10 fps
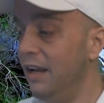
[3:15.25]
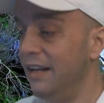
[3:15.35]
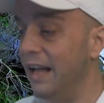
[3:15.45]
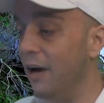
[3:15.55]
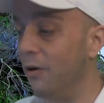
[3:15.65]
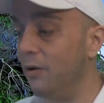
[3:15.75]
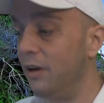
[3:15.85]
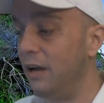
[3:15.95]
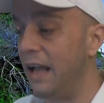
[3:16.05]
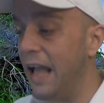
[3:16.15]
Now,
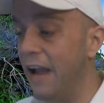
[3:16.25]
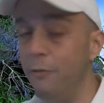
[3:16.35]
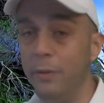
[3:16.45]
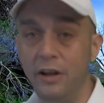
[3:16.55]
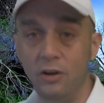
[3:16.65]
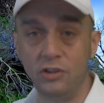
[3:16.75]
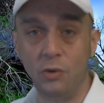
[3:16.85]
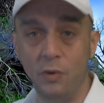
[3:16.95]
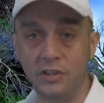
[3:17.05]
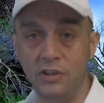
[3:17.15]
everybody
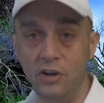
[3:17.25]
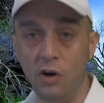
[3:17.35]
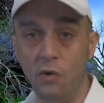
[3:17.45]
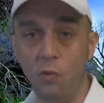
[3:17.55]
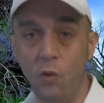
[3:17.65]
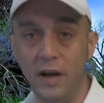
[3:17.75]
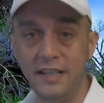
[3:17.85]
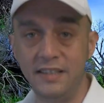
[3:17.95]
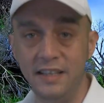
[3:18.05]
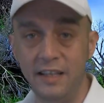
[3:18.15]
also wants to know what
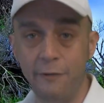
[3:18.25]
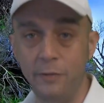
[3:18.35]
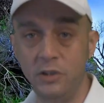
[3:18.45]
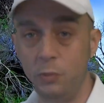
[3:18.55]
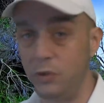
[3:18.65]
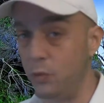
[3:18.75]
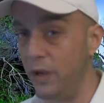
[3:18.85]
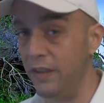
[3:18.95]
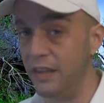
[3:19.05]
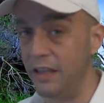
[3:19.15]
is the difference
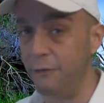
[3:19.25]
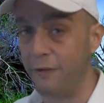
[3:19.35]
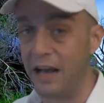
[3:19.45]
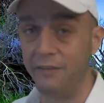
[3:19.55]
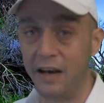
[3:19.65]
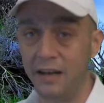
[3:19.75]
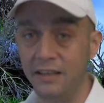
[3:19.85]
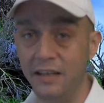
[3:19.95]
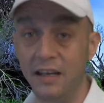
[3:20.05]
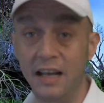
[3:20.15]
between the 5
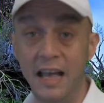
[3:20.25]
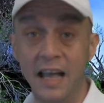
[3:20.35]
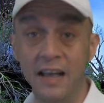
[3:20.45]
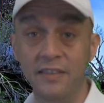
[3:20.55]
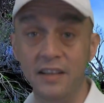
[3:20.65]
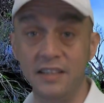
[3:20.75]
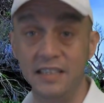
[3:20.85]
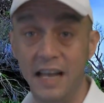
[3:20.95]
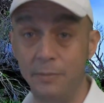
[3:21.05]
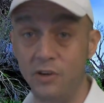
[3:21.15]
Octa and the
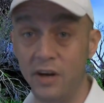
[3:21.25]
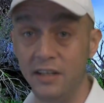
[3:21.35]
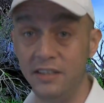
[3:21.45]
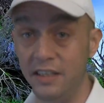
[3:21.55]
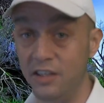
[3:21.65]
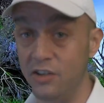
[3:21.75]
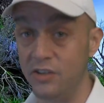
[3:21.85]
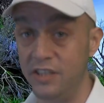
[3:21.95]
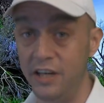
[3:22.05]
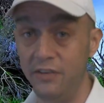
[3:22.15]
Snapdragon
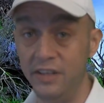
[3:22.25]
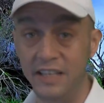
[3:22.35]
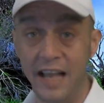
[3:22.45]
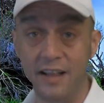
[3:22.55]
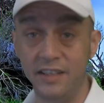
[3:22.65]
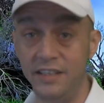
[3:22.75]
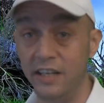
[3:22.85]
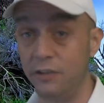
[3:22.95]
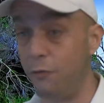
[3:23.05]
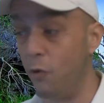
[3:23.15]
600 series Galaxy
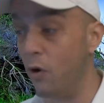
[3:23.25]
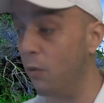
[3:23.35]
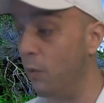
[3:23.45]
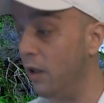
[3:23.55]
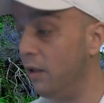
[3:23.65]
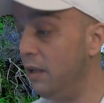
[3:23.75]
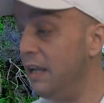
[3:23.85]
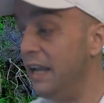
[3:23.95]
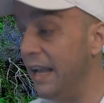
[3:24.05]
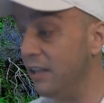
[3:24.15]
S4. Well,
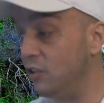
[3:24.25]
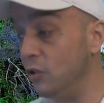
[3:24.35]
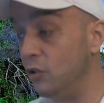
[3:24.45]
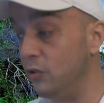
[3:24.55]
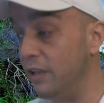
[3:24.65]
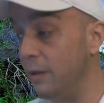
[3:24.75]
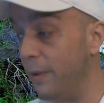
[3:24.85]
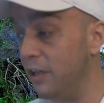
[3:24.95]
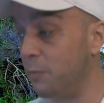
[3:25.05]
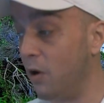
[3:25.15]
Antutu did a
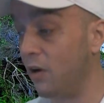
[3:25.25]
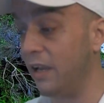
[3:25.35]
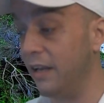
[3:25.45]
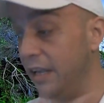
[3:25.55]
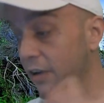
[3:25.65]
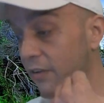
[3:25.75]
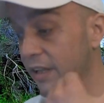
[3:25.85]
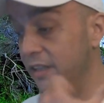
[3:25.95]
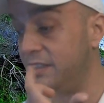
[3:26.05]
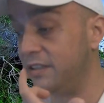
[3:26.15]
benchmark, and here it
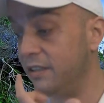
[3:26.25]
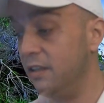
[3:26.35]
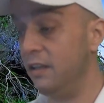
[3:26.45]
is.